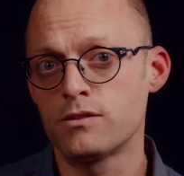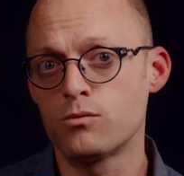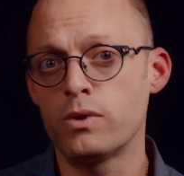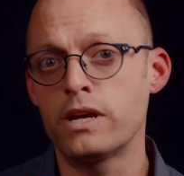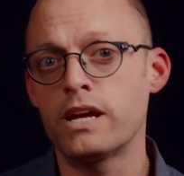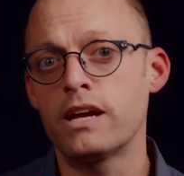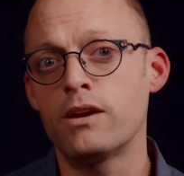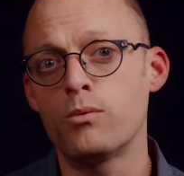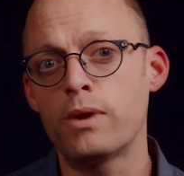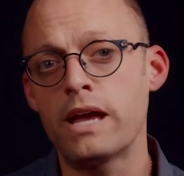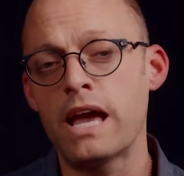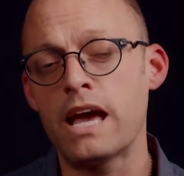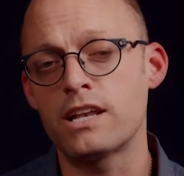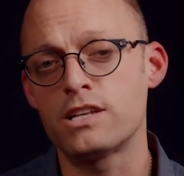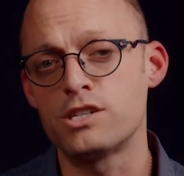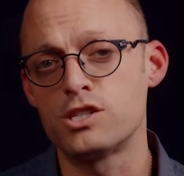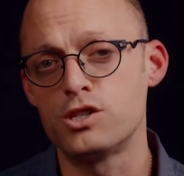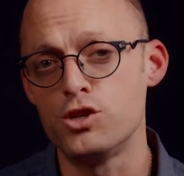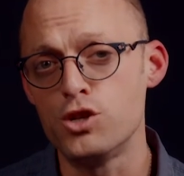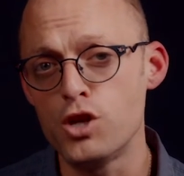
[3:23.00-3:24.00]
we
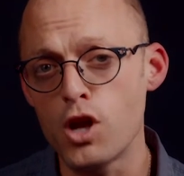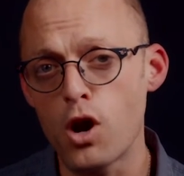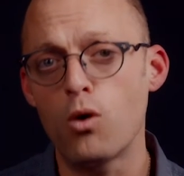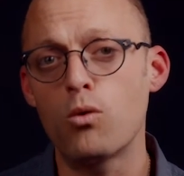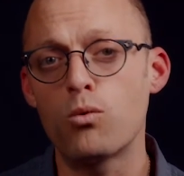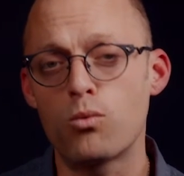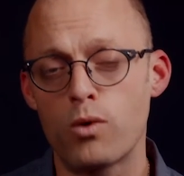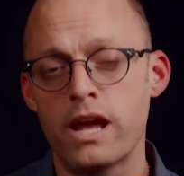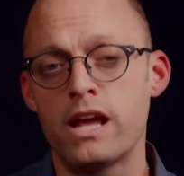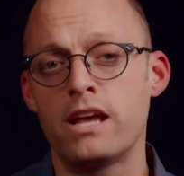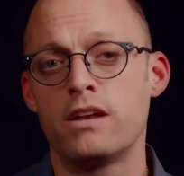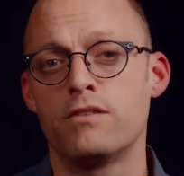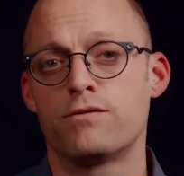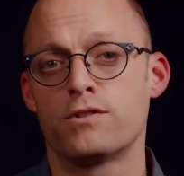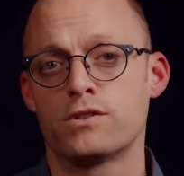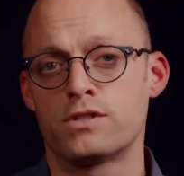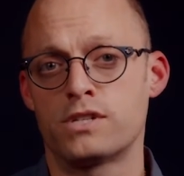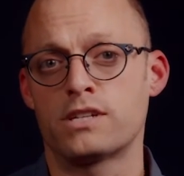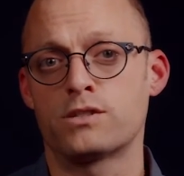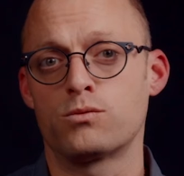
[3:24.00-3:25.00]
had no rain
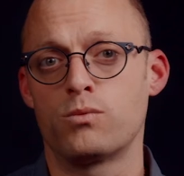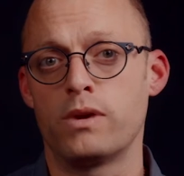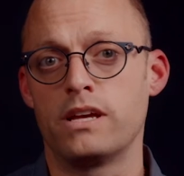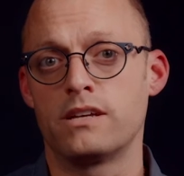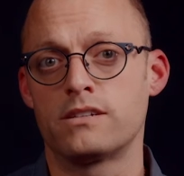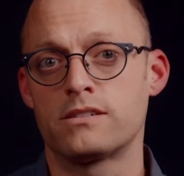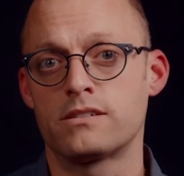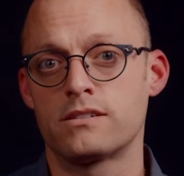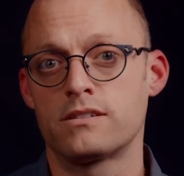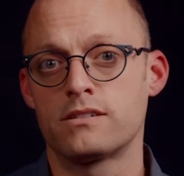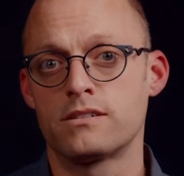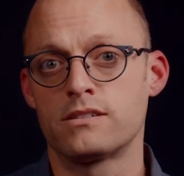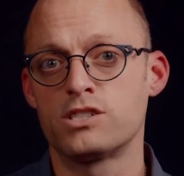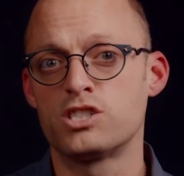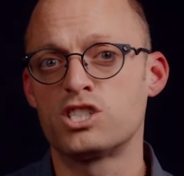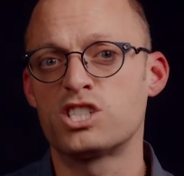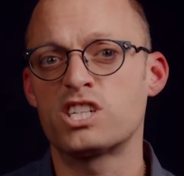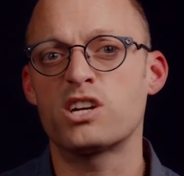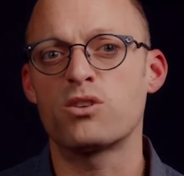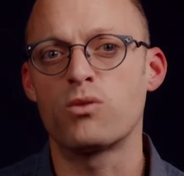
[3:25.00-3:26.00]
for 6 weeks,
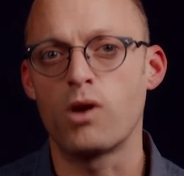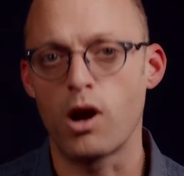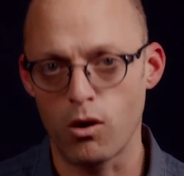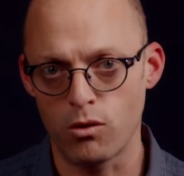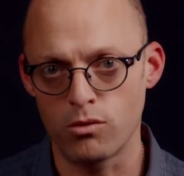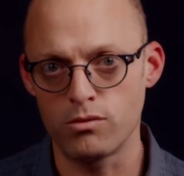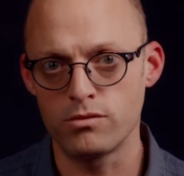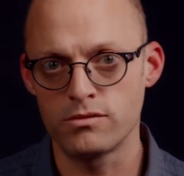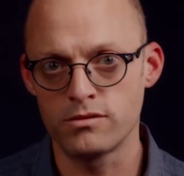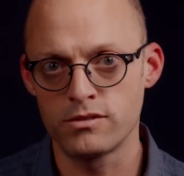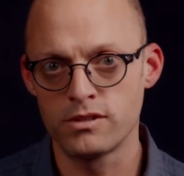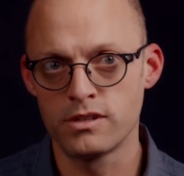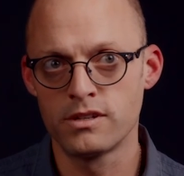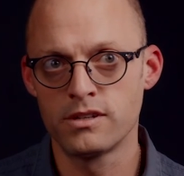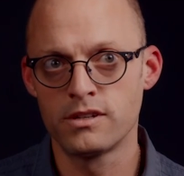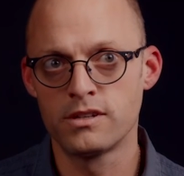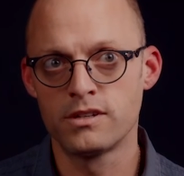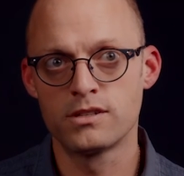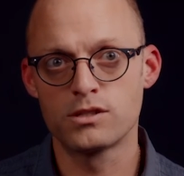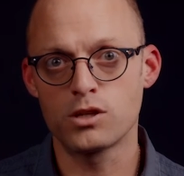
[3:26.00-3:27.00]
0.
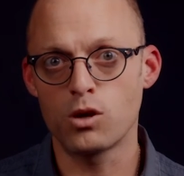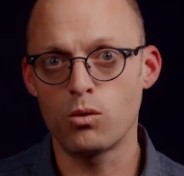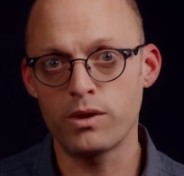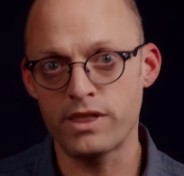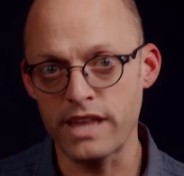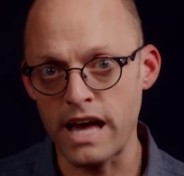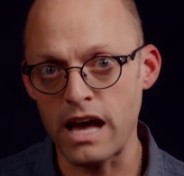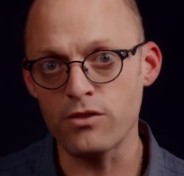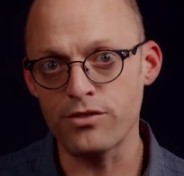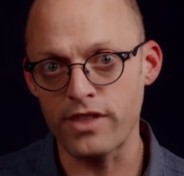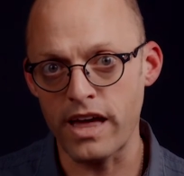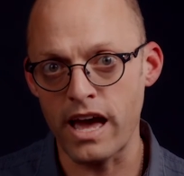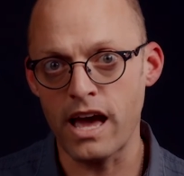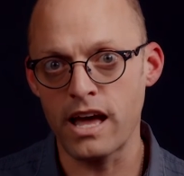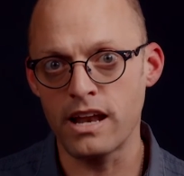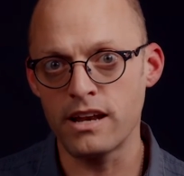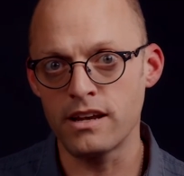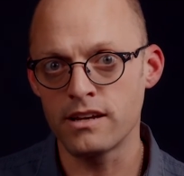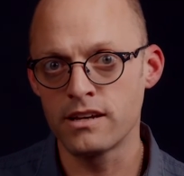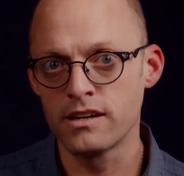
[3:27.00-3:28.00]
So without
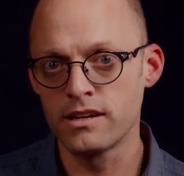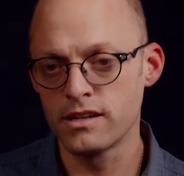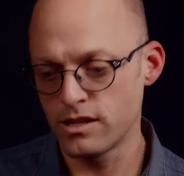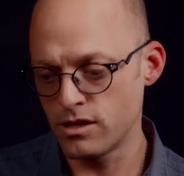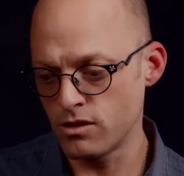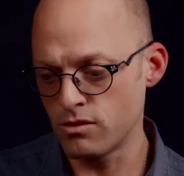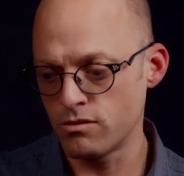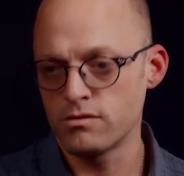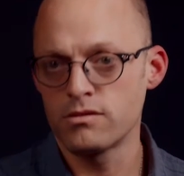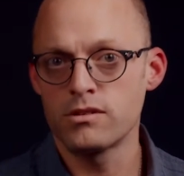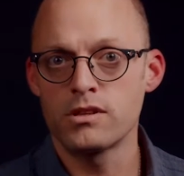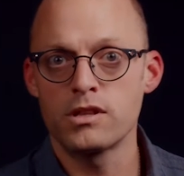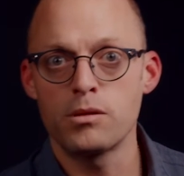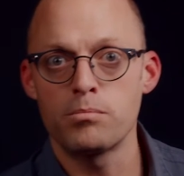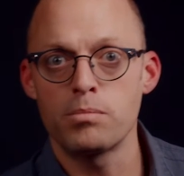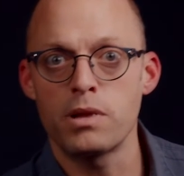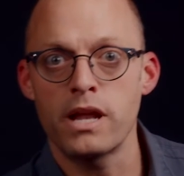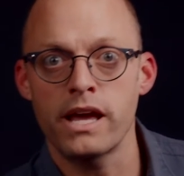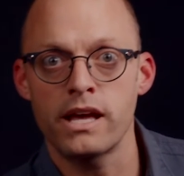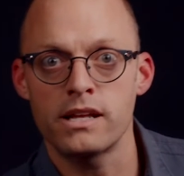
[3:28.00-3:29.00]
that, the
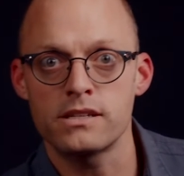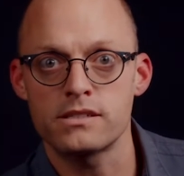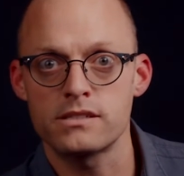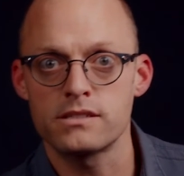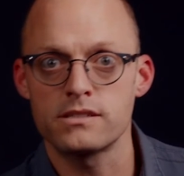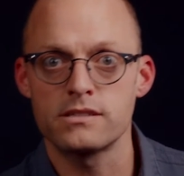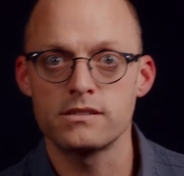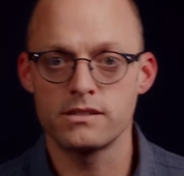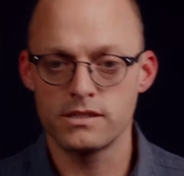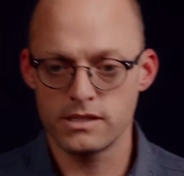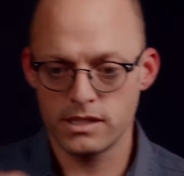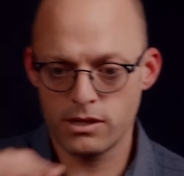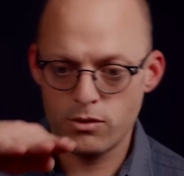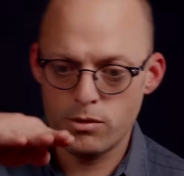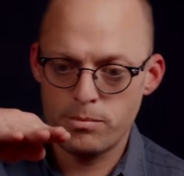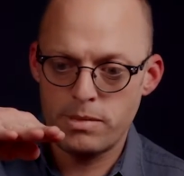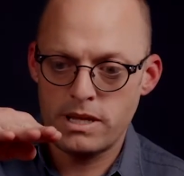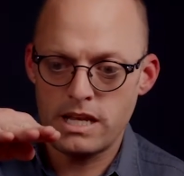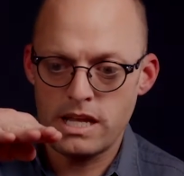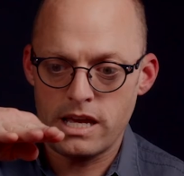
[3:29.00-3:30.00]
plants, they would
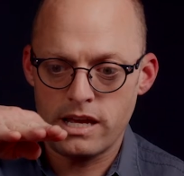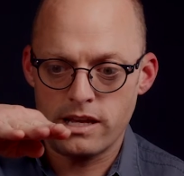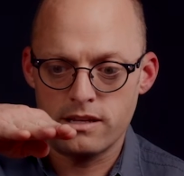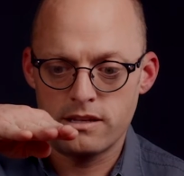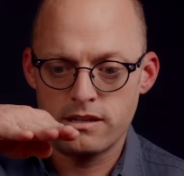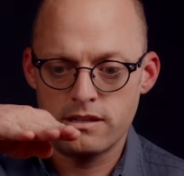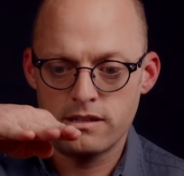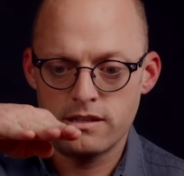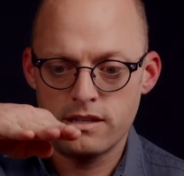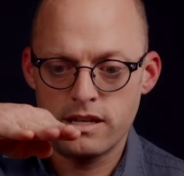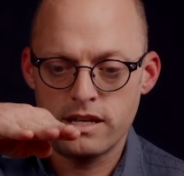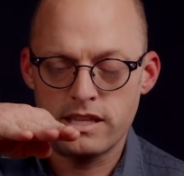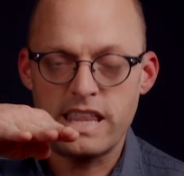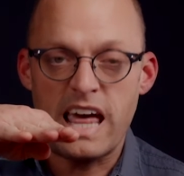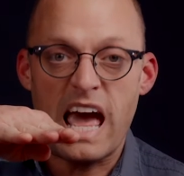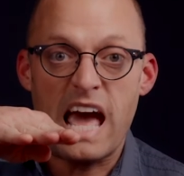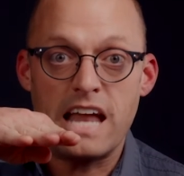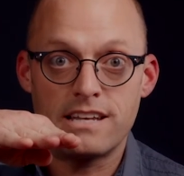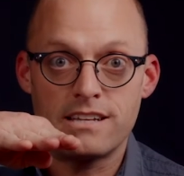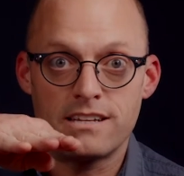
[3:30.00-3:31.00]
have been like
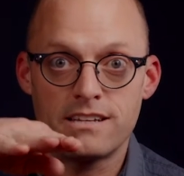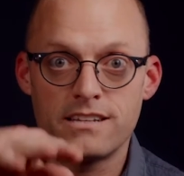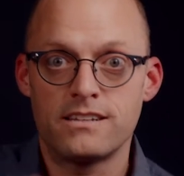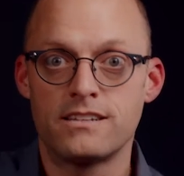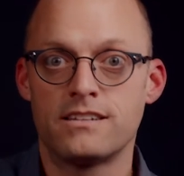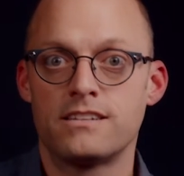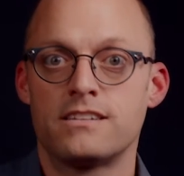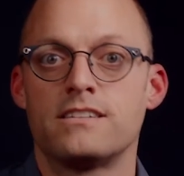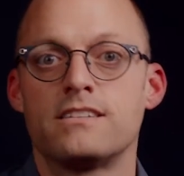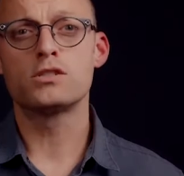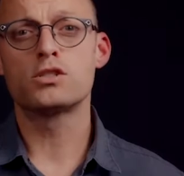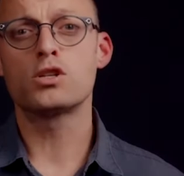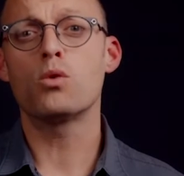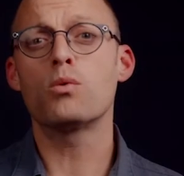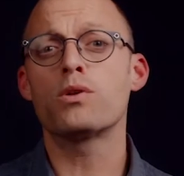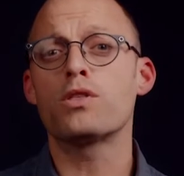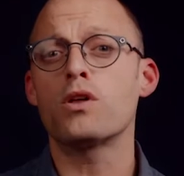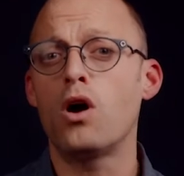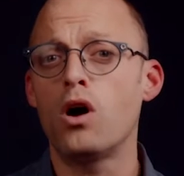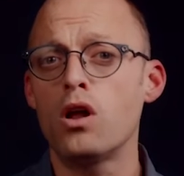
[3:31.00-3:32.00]
that. So
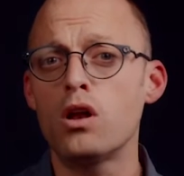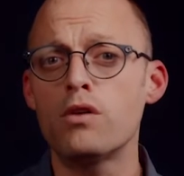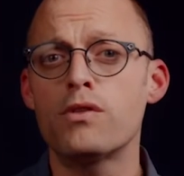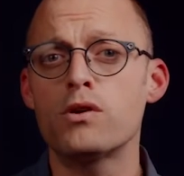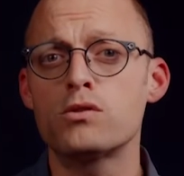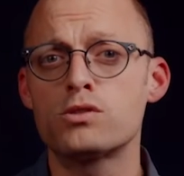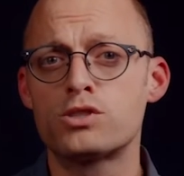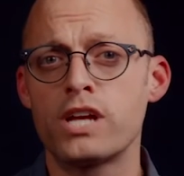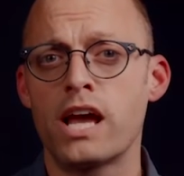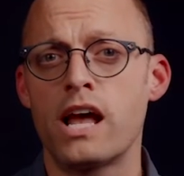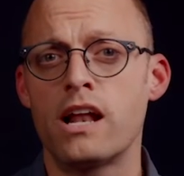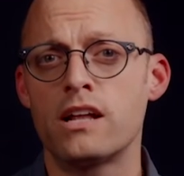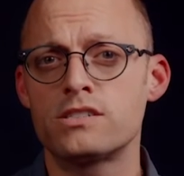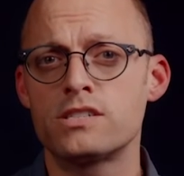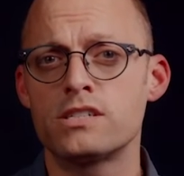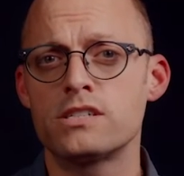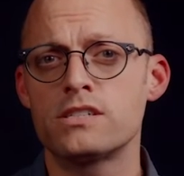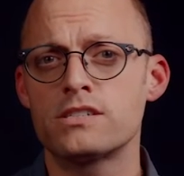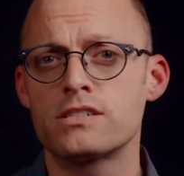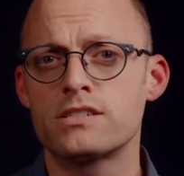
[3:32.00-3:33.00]
with all of those
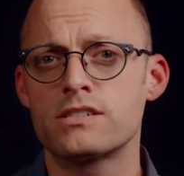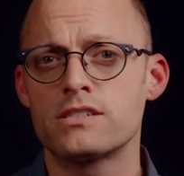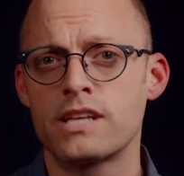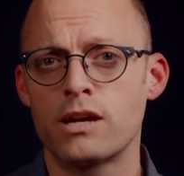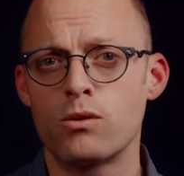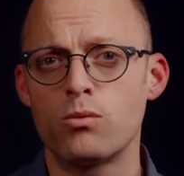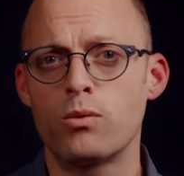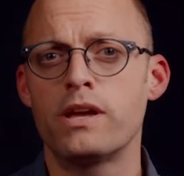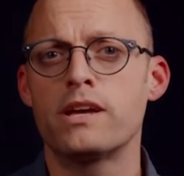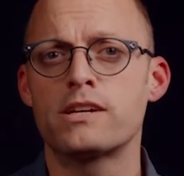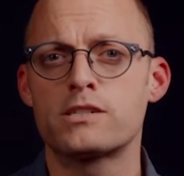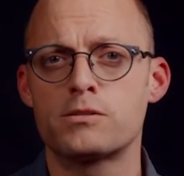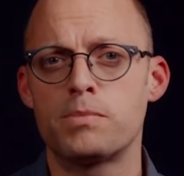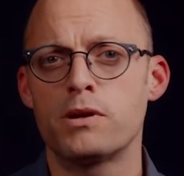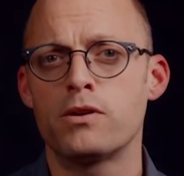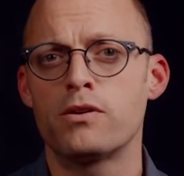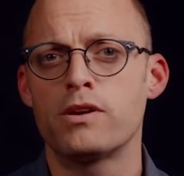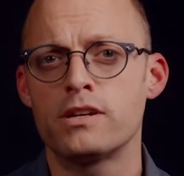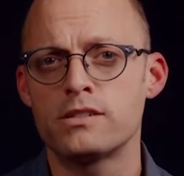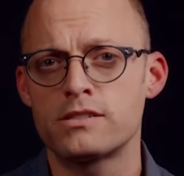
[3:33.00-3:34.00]
challenges that we
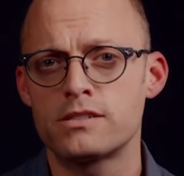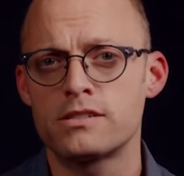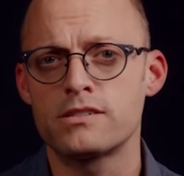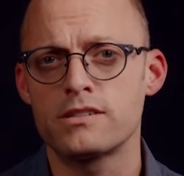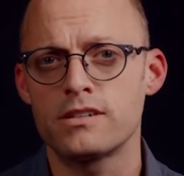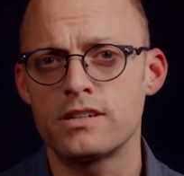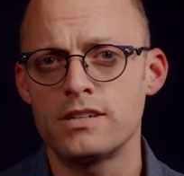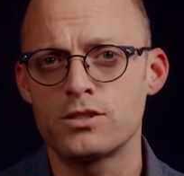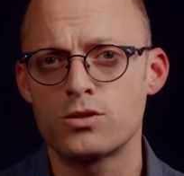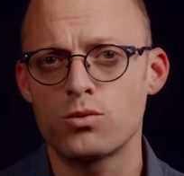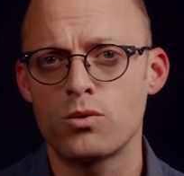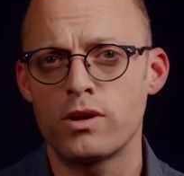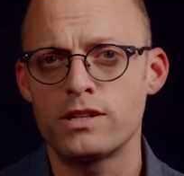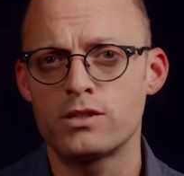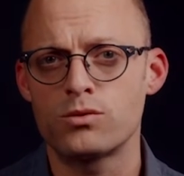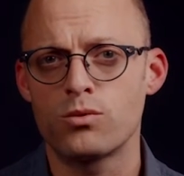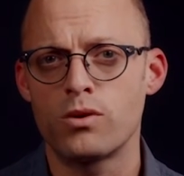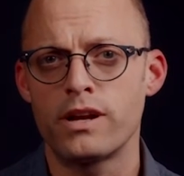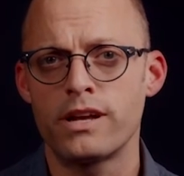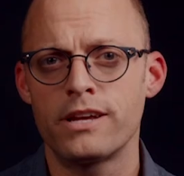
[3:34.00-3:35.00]
experienced in
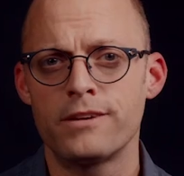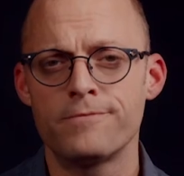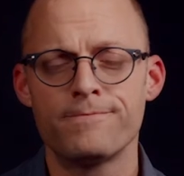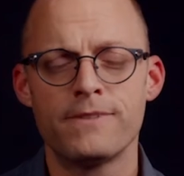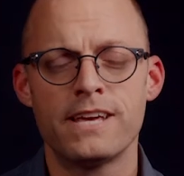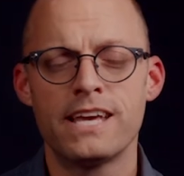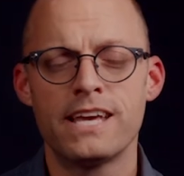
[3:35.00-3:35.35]
2020,